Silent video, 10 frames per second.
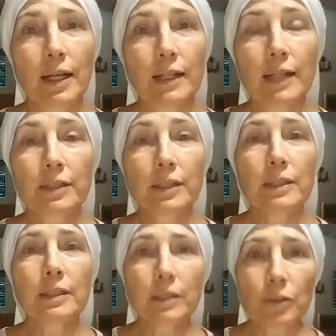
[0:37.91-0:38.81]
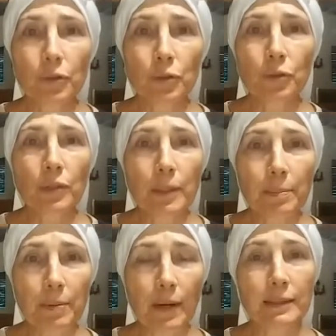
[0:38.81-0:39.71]
that Jesus is truly
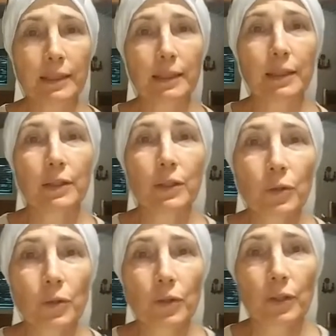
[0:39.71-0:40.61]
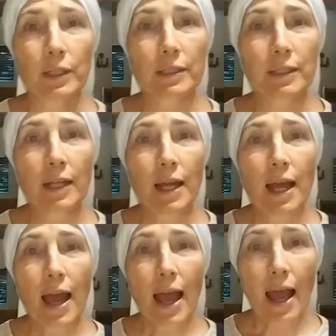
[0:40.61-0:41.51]
present in the Eucharist.
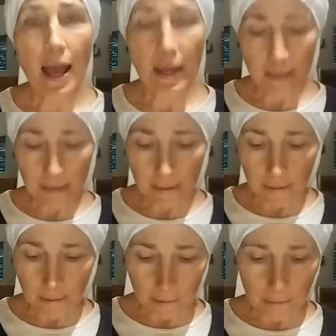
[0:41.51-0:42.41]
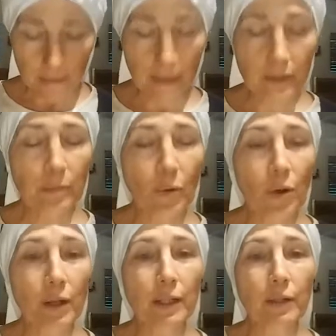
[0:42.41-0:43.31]
And this
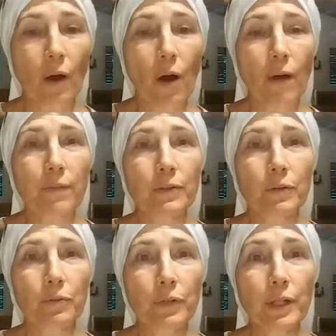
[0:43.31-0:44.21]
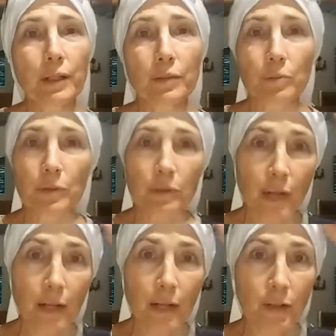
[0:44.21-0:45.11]
morning in the Office of Readings was
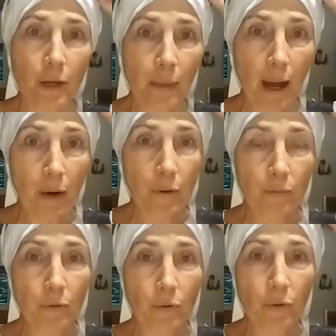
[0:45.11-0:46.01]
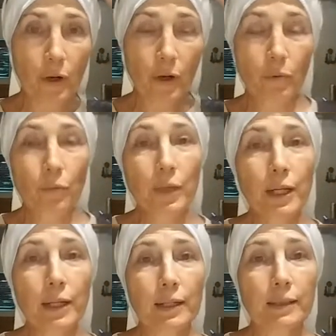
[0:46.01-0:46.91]
such a powerful
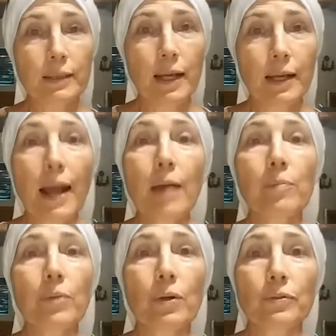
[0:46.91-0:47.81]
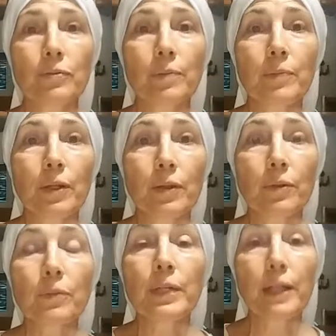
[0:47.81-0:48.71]
reading. St. Ambrose from the
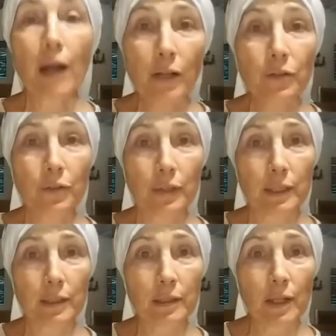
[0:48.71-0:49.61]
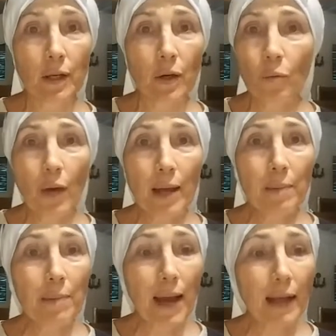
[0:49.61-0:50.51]
300s, way
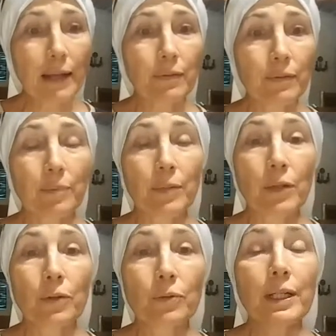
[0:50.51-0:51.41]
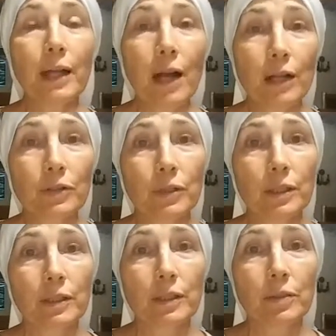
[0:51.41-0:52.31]
back from the
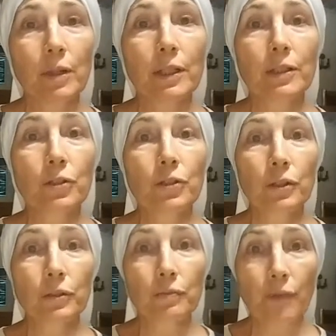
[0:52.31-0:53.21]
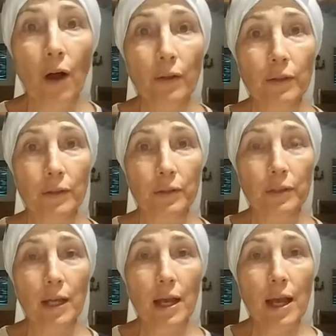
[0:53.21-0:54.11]
300s. He's one of the church
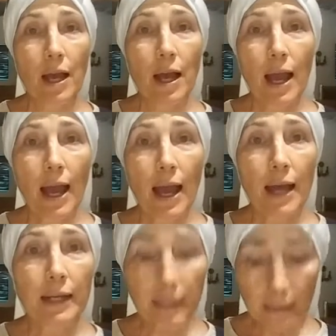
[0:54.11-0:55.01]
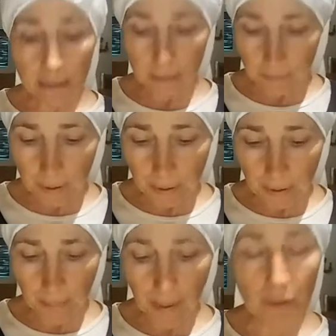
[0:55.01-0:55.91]
fathers. And he is
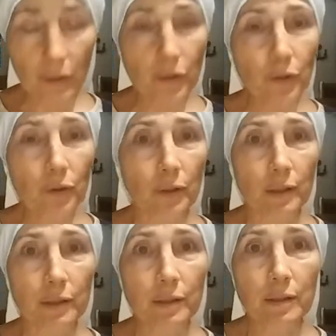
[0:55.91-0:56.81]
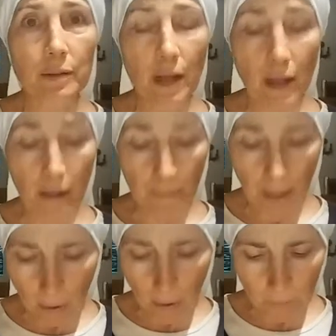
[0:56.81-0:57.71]
speaking about the Eucharist,
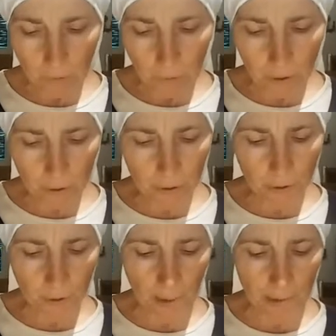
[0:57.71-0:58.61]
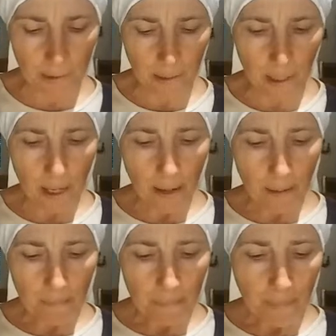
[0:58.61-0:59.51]
powerful words to us.
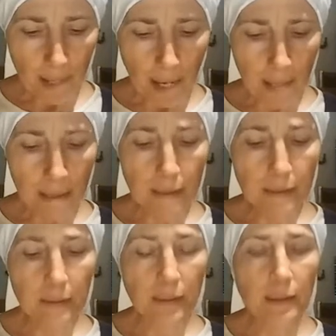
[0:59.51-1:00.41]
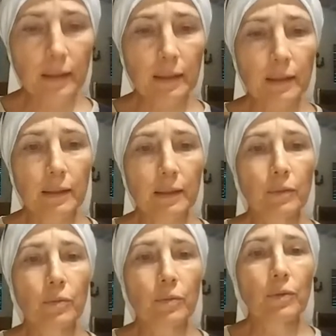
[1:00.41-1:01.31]
And he's
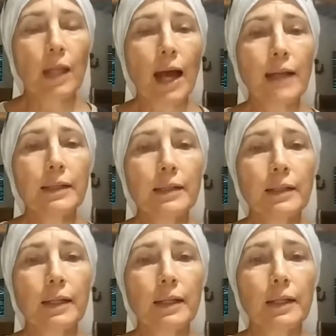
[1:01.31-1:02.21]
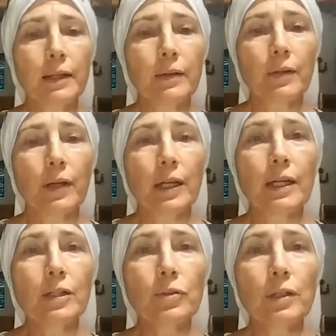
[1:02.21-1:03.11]
likening
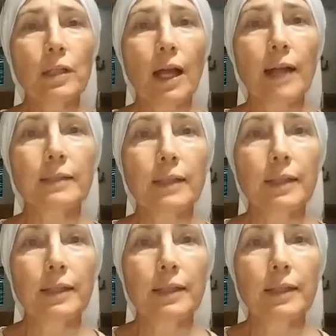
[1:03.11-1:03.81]
the Israelites in the